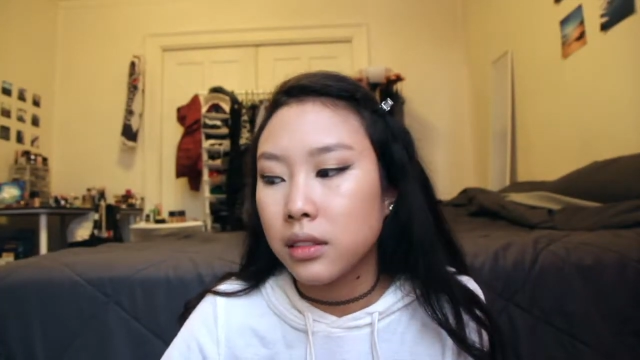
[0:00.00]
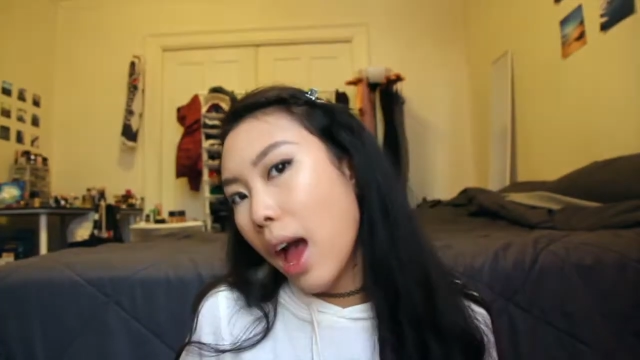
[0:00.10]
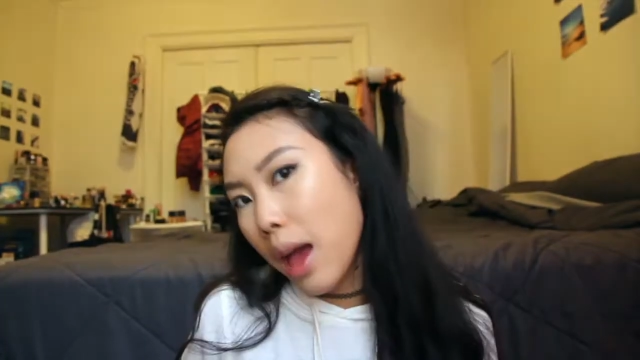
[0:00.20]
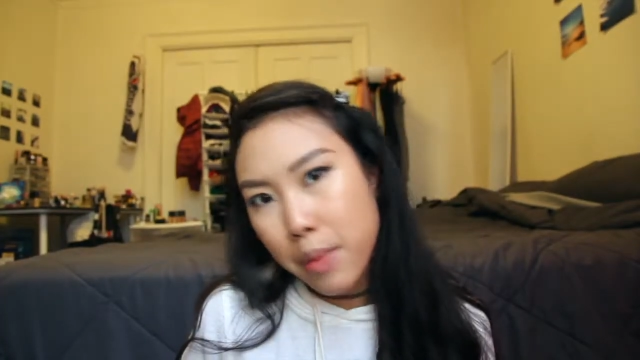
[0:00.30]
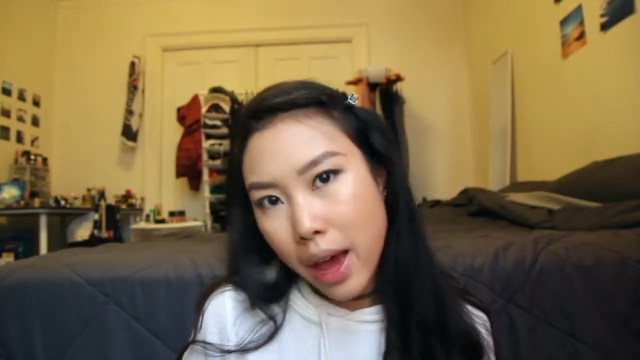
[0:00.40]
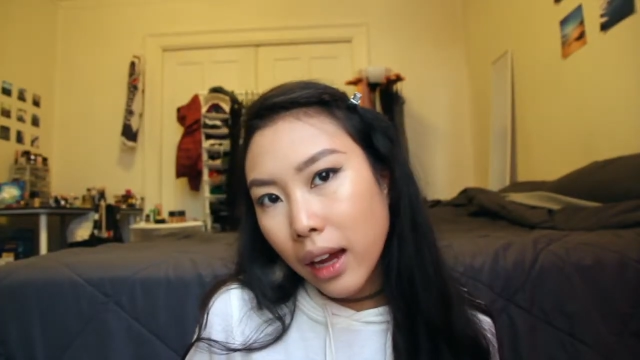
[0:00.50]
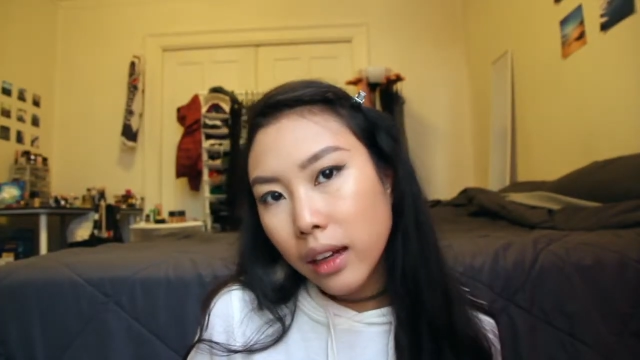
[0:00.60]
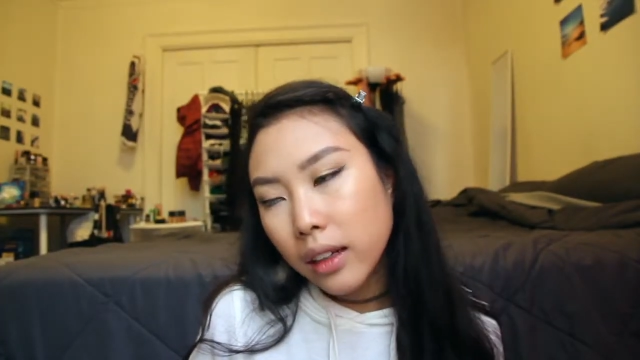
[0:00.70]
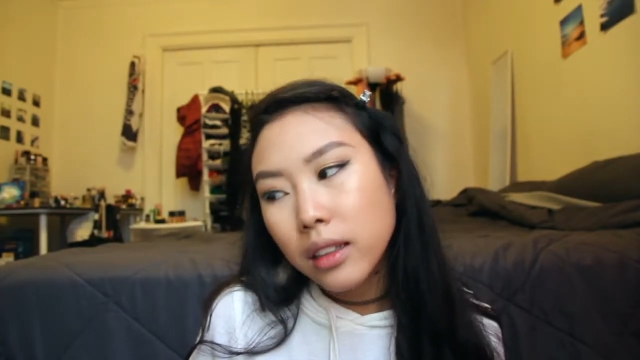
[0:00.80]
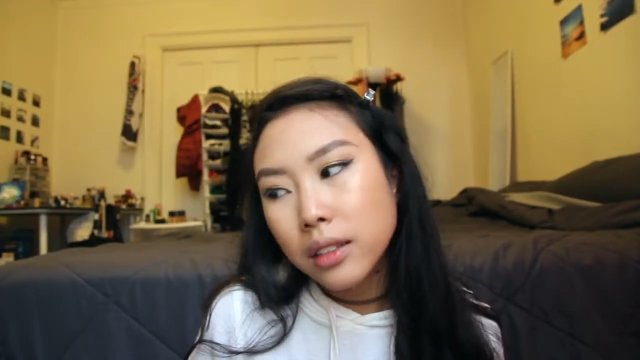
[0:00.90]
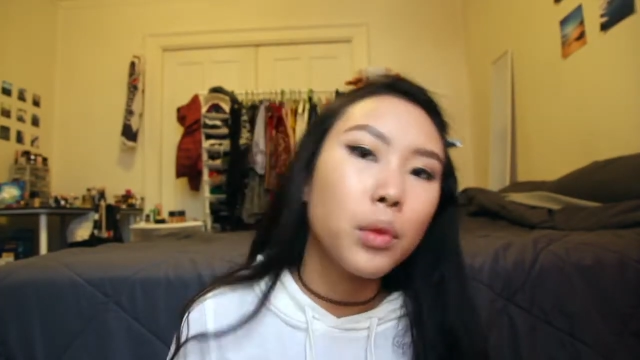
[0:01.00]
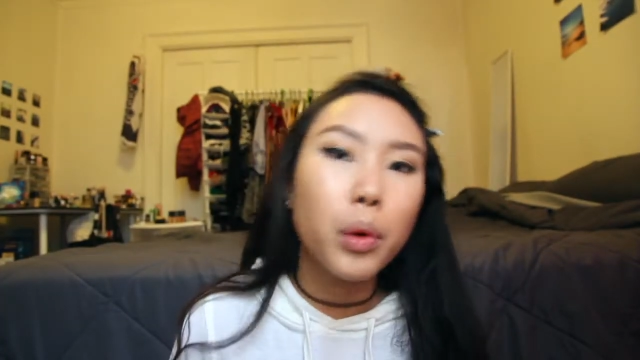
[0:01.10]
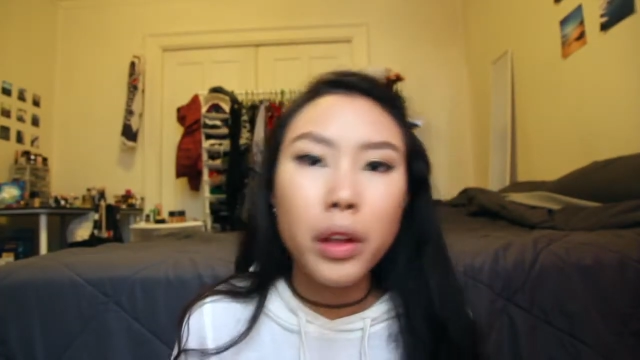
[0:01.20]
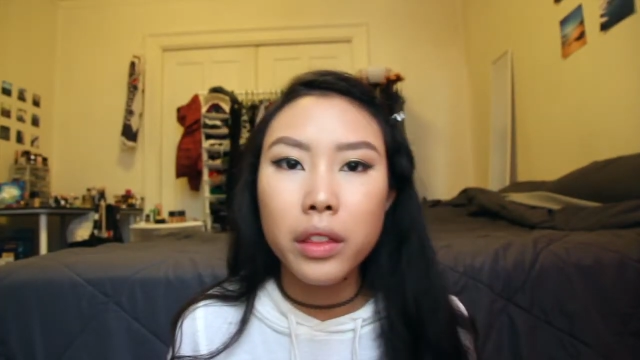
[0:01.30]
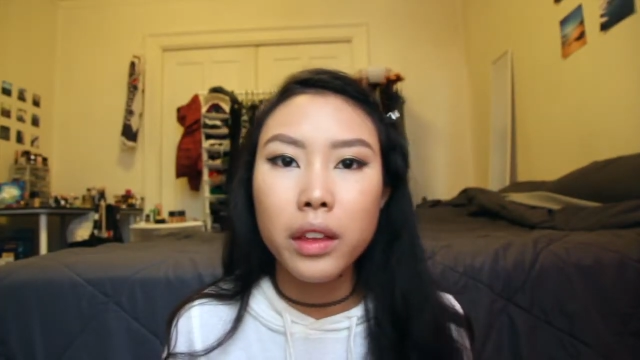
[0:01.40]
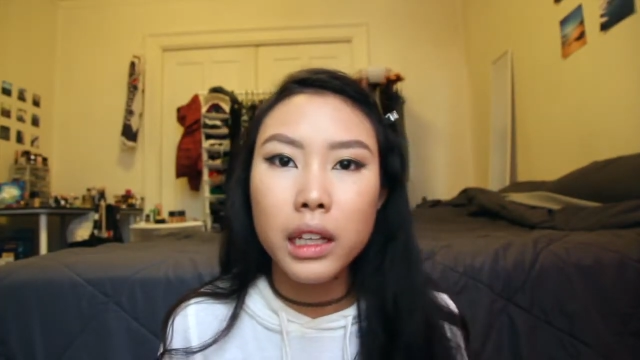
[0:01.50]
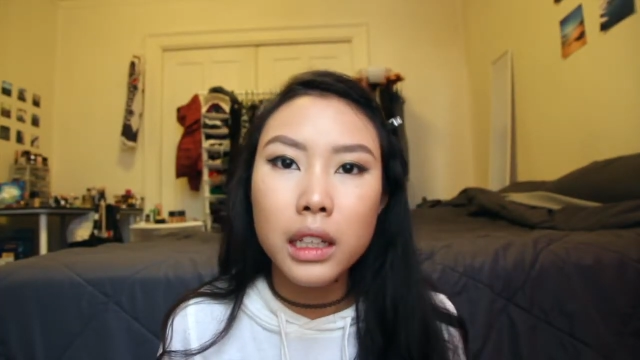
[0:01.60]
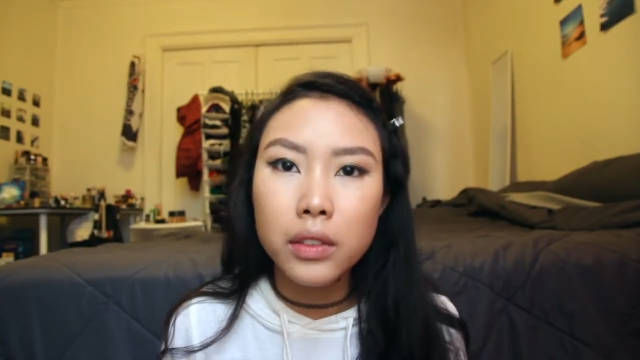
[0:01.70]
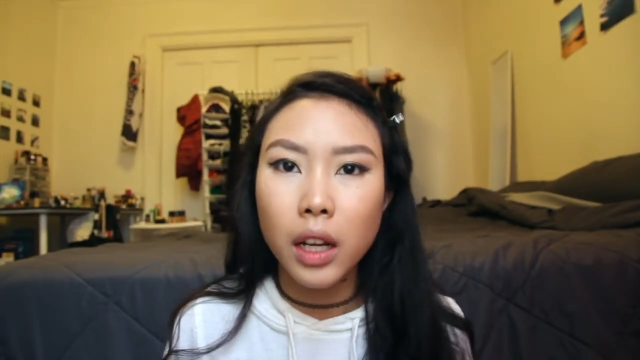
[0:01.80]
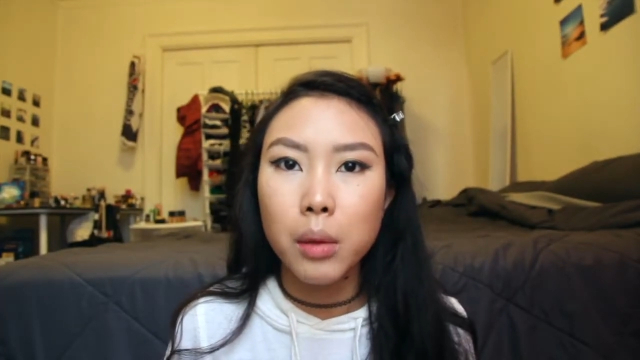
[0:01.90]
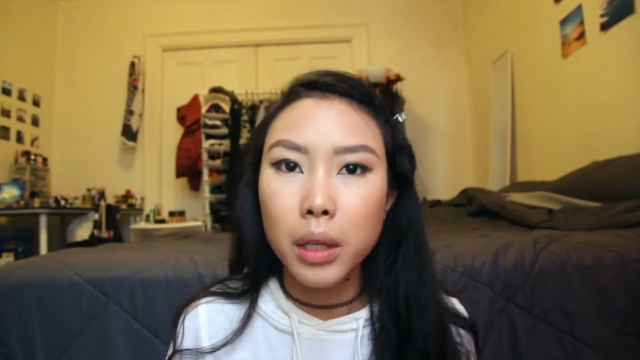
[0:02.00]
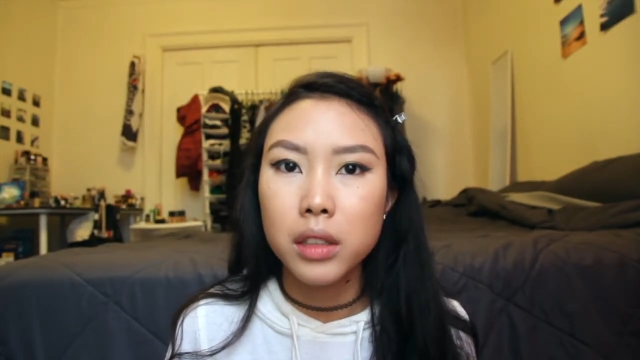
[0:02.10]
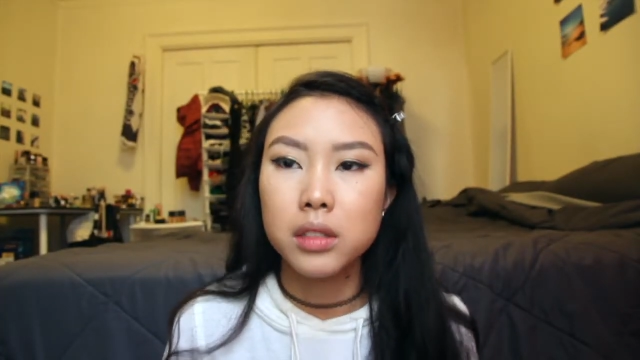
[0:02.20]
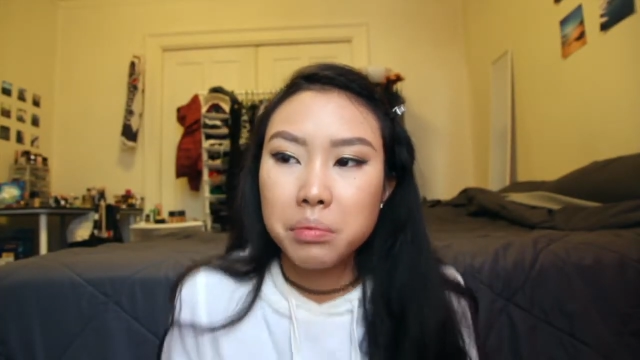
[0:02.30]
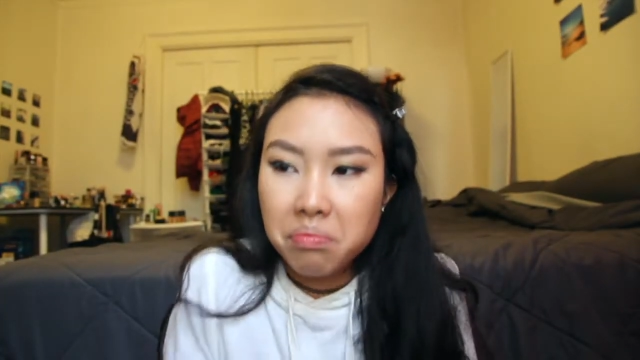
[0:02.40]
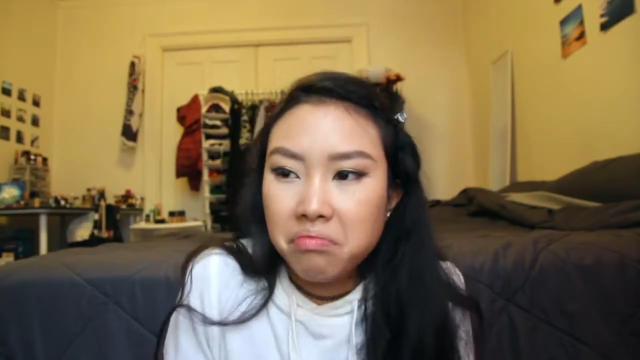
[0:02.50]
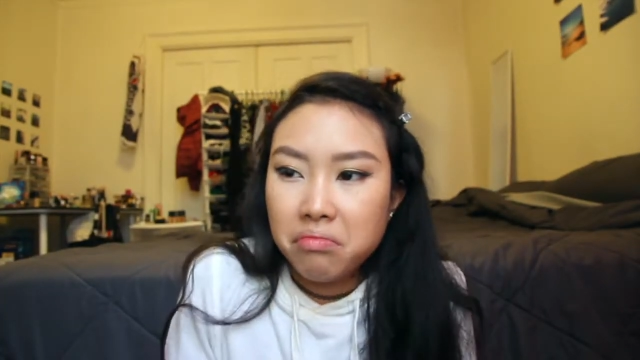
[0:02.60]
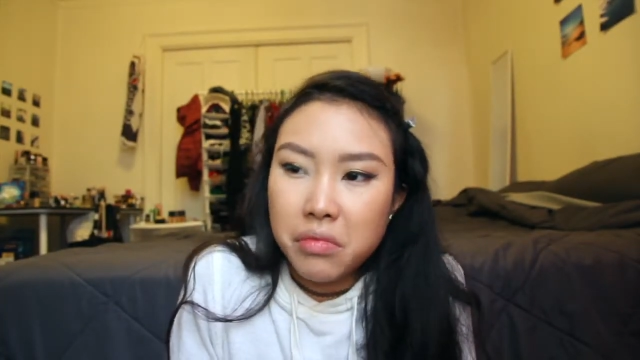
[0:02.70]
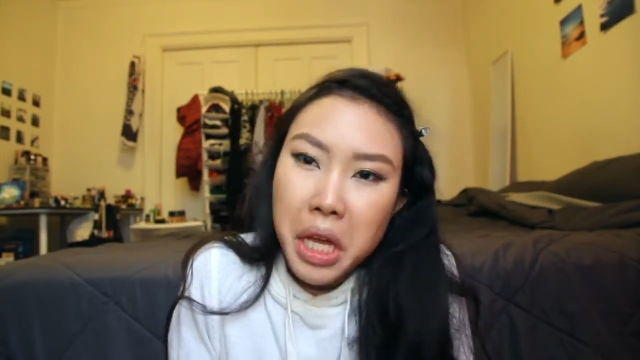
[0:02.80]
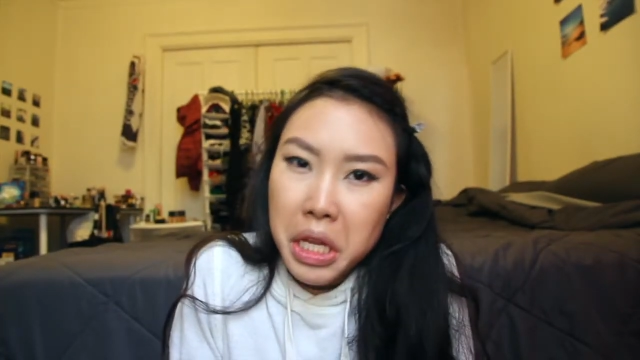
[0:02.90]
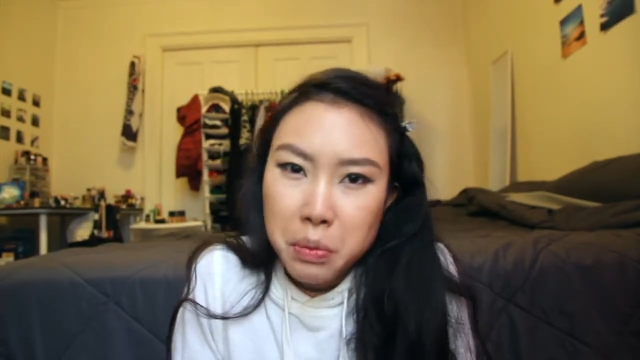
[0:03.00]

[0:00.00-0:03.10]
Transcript: I'm back with uneven eyebrows, as